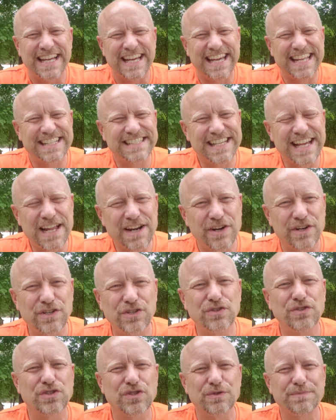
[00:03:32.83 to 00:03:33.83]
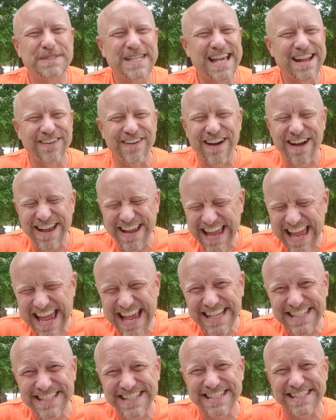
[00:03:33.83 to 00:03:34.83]
And it's on our YouTube channel,
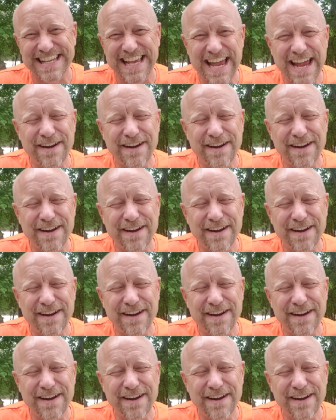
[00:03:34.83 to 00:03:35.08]
as is